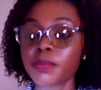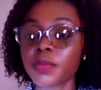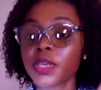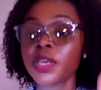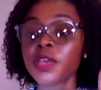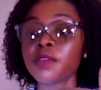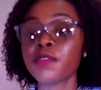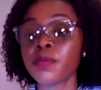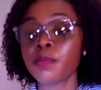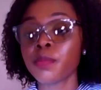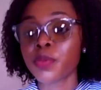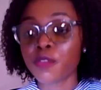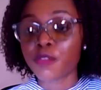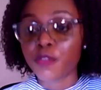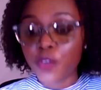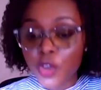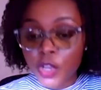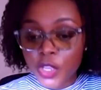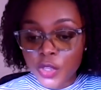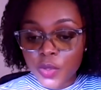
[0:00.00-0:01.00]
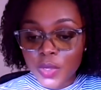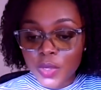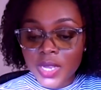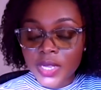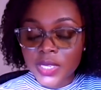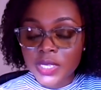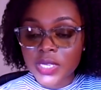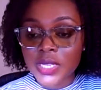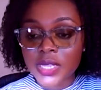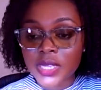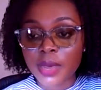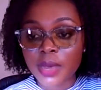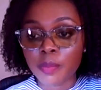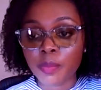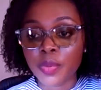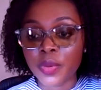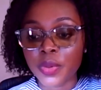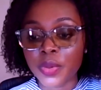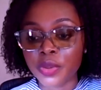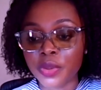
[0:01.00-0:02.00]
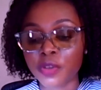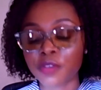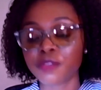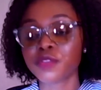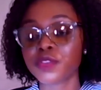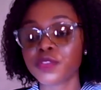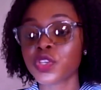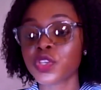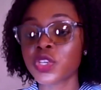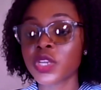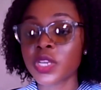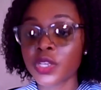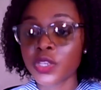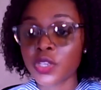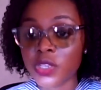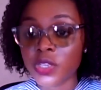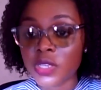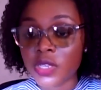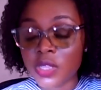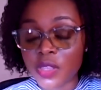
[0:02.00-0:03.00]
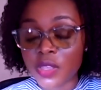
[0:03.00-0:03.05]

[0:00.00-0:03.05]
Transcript: even before you get to that point of changes in